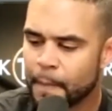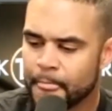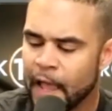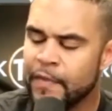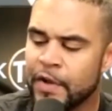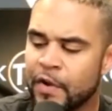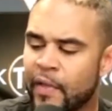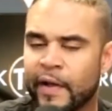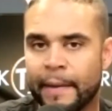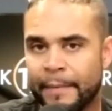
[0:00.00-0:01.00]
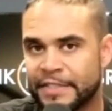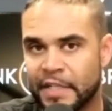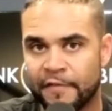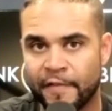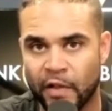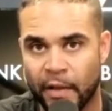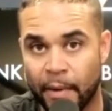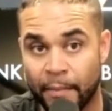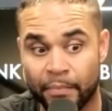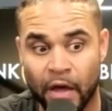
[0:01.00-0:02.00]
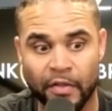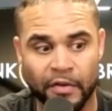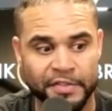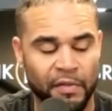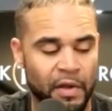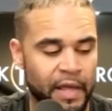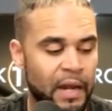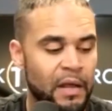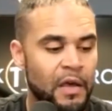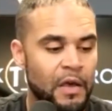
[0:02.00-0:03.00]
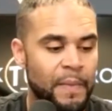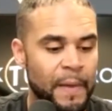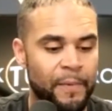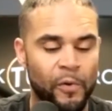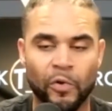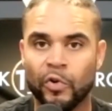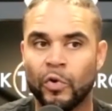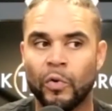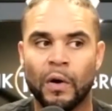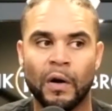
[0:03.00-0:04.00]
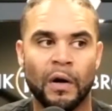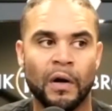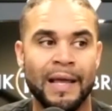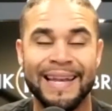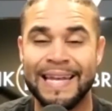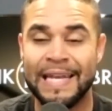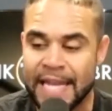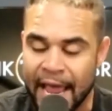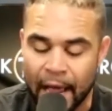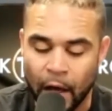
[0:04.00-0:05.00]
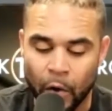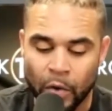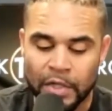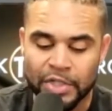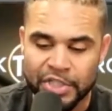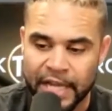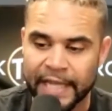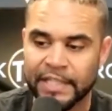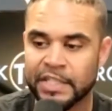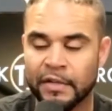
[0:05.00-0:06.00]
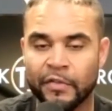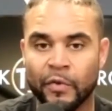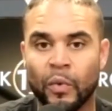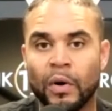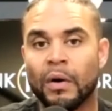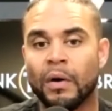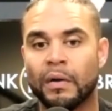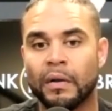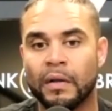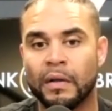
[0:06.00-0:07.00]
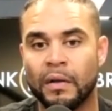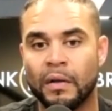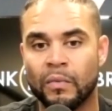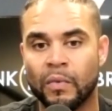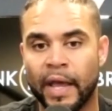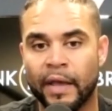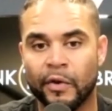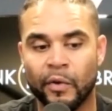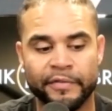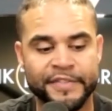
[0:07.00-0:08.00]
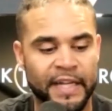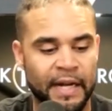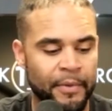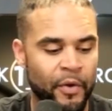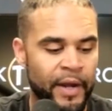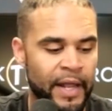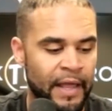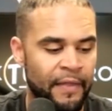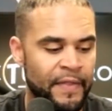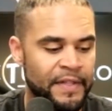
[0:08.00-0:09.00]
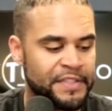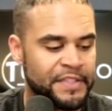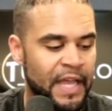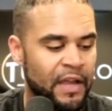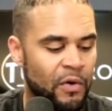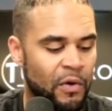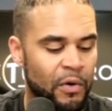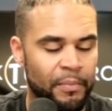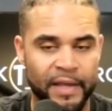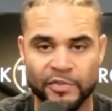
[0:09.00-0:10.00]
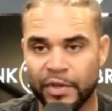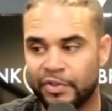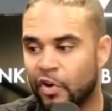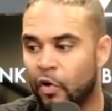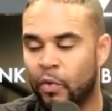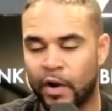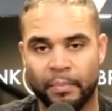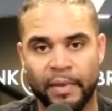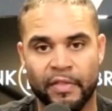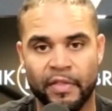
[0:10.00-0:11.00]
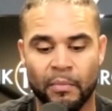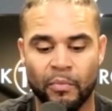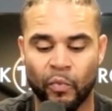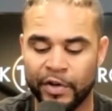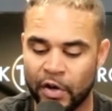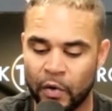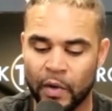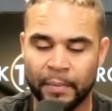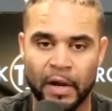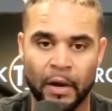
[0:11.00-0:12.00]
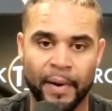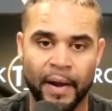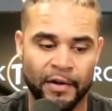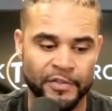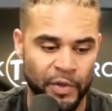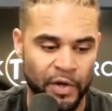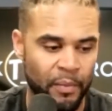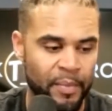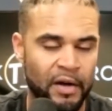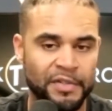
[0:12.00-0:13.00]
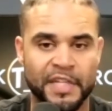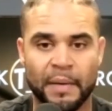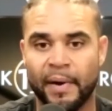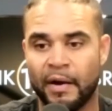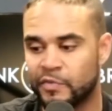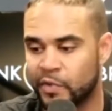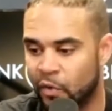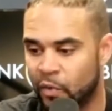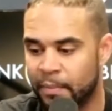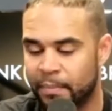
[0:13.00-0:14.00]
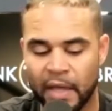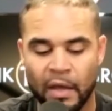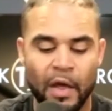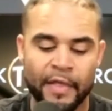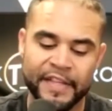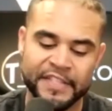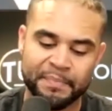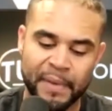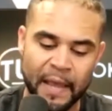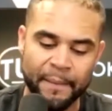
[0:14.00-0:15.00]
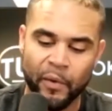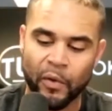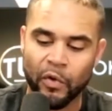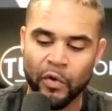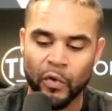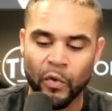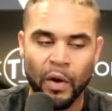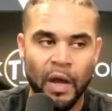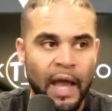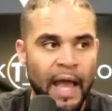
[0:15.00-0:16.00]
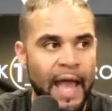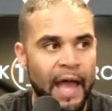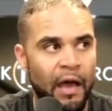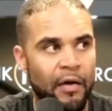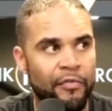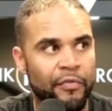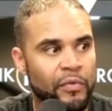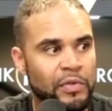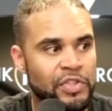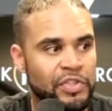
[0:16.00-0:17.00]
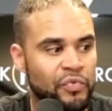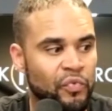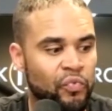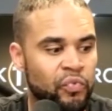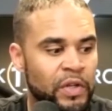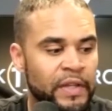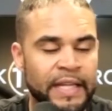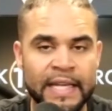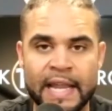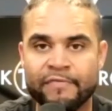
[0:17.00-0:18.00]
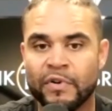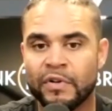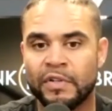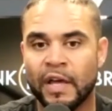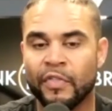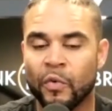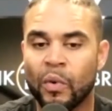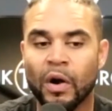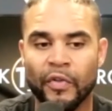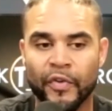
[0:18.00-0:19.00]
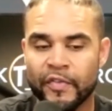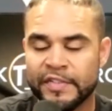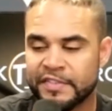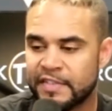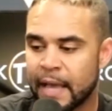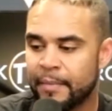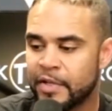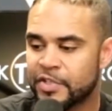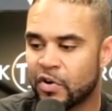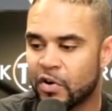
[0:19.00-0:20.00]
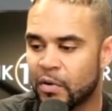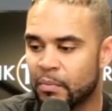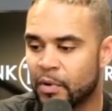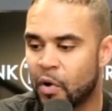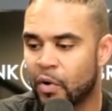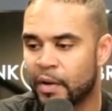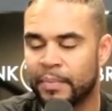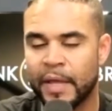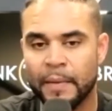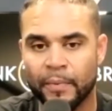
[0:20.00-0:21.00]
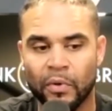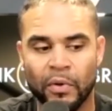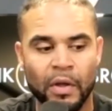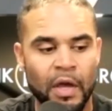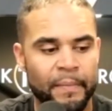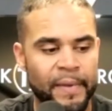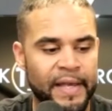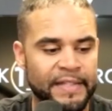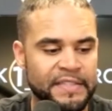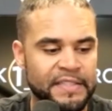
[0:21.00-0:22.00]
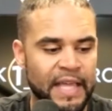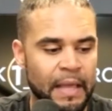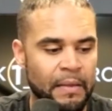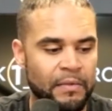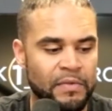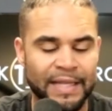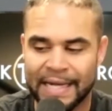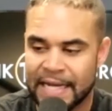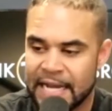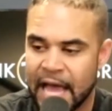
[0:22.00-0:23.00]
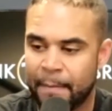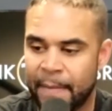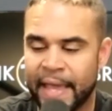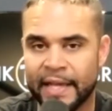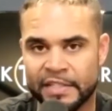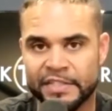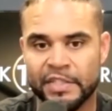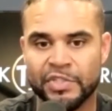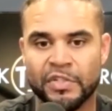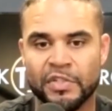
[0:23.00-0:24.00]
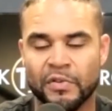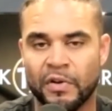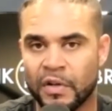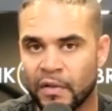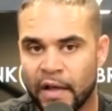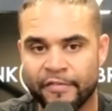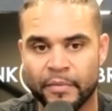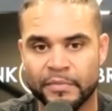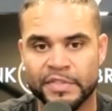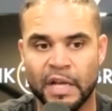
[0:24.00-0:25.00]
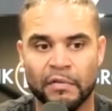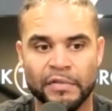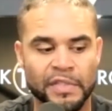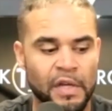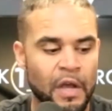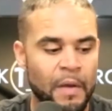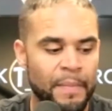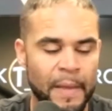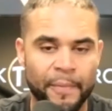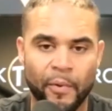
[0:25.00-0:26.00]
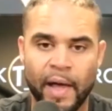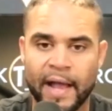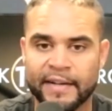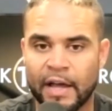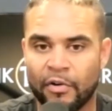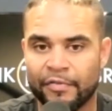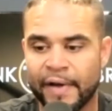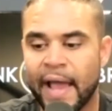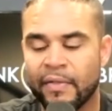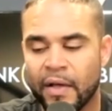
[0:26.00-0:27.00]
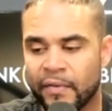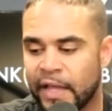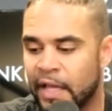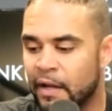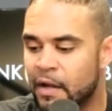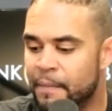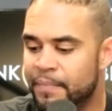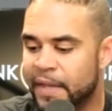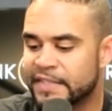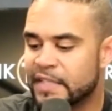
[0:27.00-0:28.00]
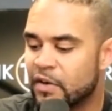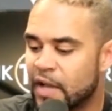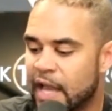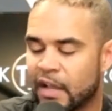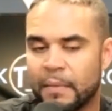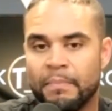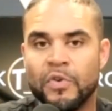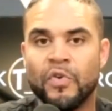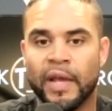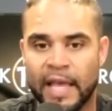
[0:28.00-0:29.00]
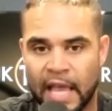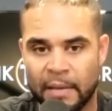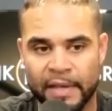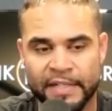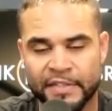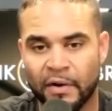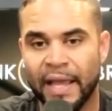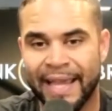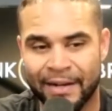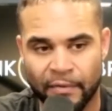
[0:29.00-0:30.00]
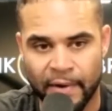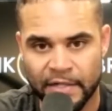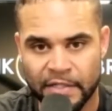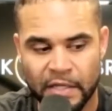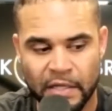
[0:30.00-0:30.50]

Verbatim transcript: And then, you know, I look at myself, I look at my brothers, I look at people who are now changing the world, right? Who have said, I'm going to end this cycle, because we don't want to be them. We don't want to be our parents. We don't want to be our step parents. We don't want to be these people who have just really never done the work. There are these damaged, hurt, broken people because they did not make a decision to learn to love themselves. People act out violently because they don't know how to communicate, because they're ignorant.